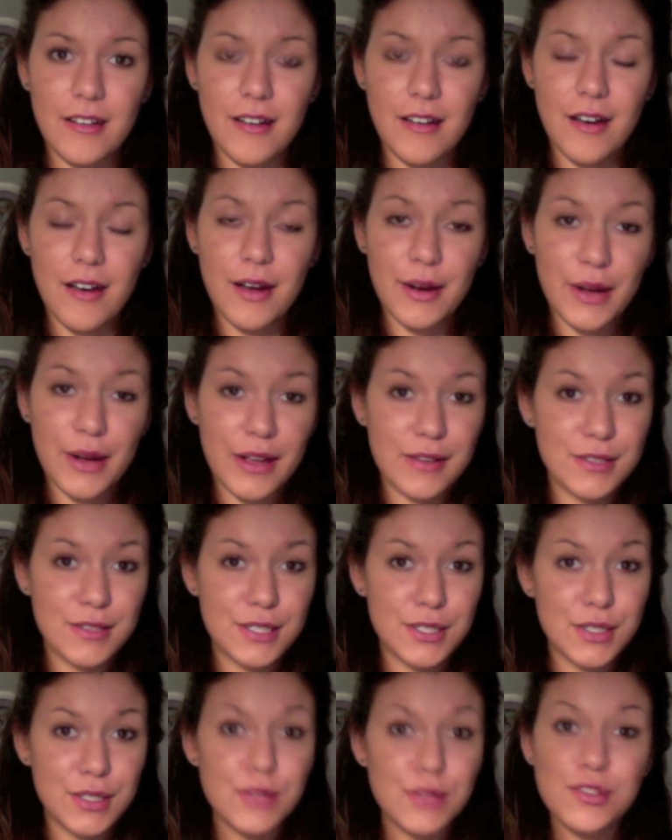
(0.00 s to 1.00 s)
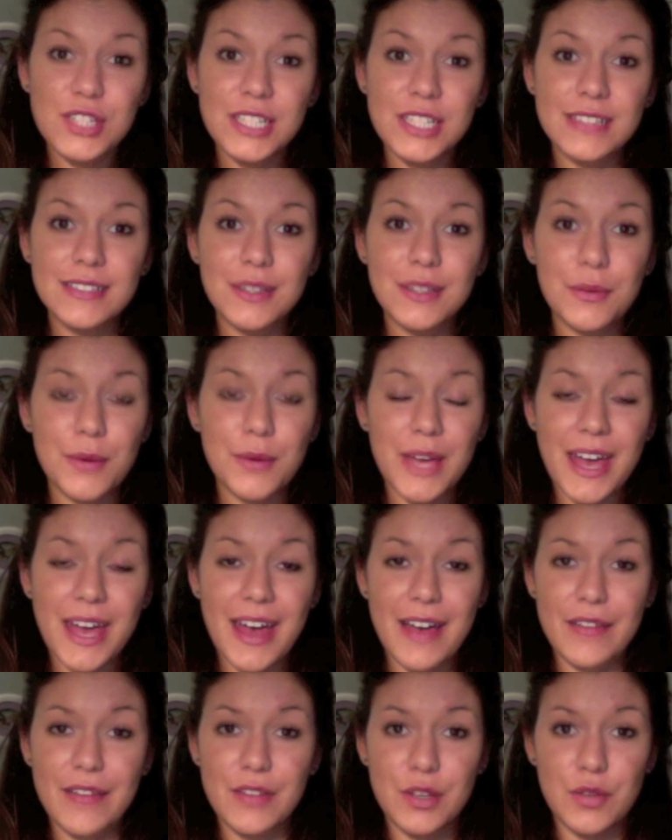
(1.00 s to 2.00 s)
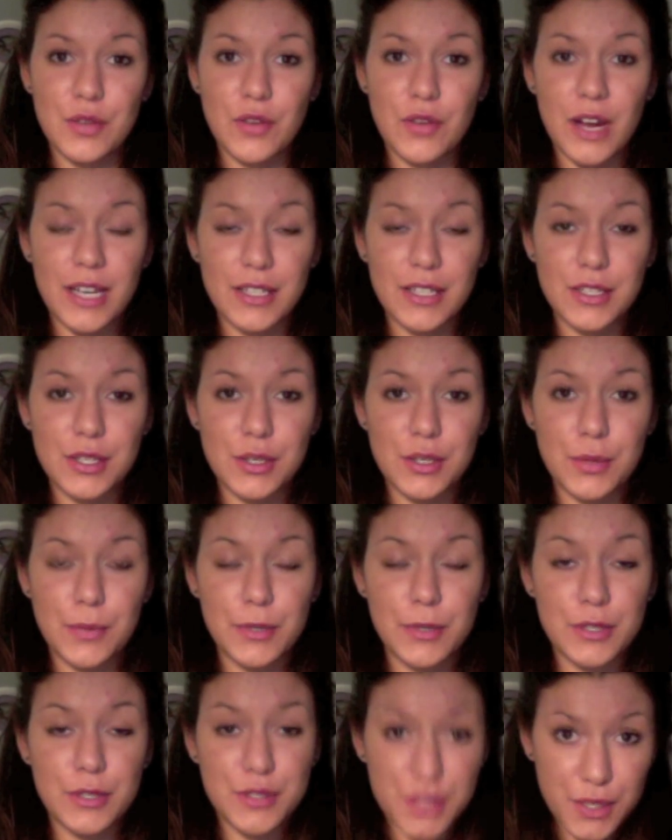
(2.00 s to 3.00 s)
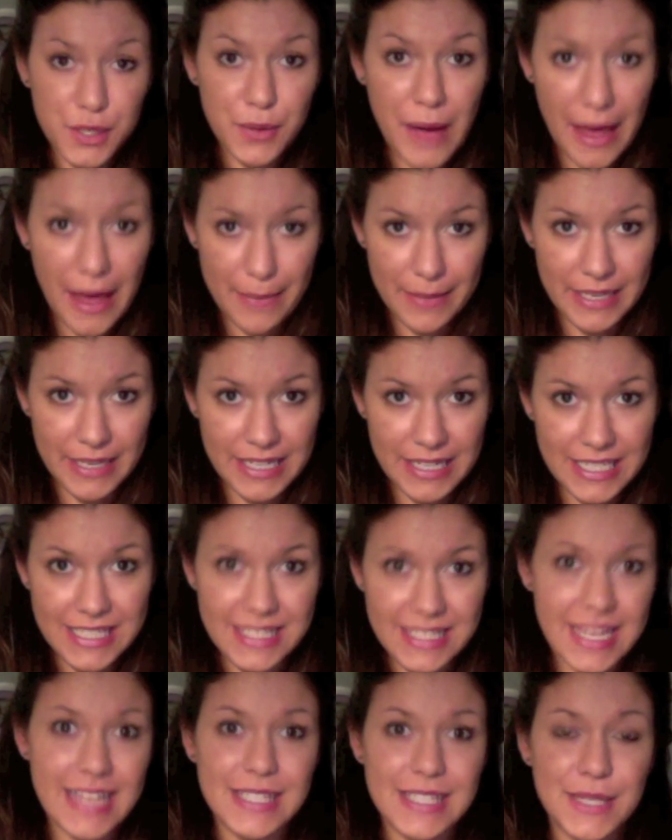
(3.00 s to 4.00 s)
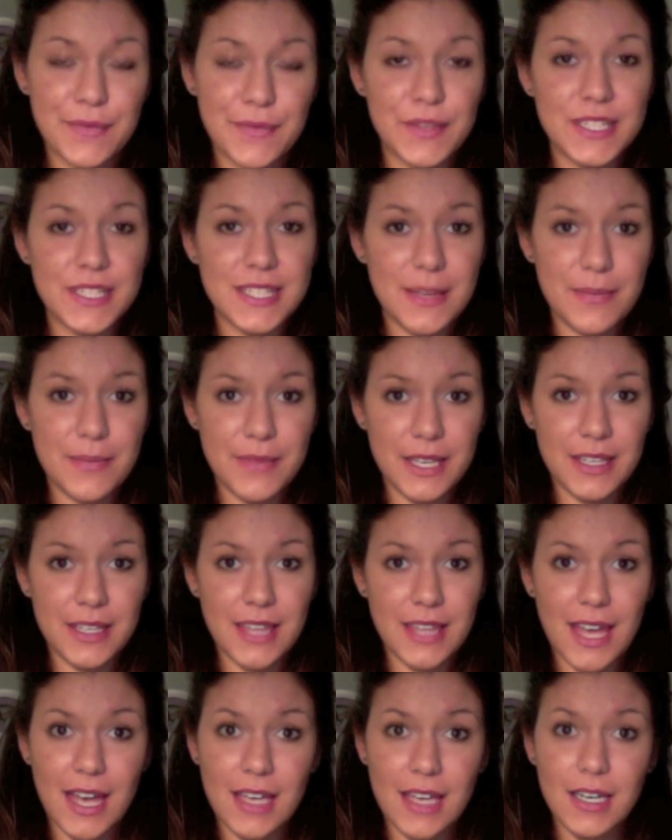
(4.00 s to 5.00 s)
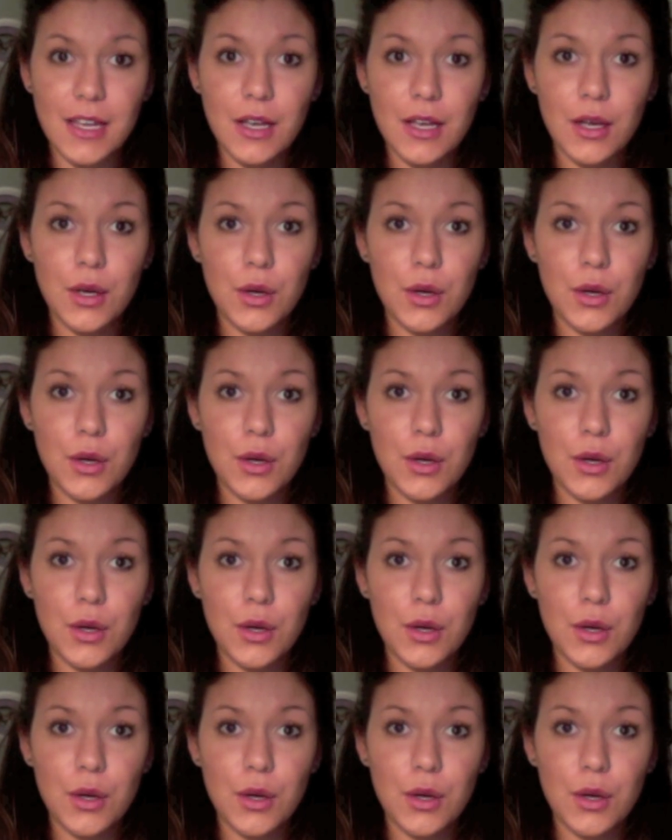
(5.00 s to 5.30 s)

our Constitution, we have the right to pursue happiness as if it's something that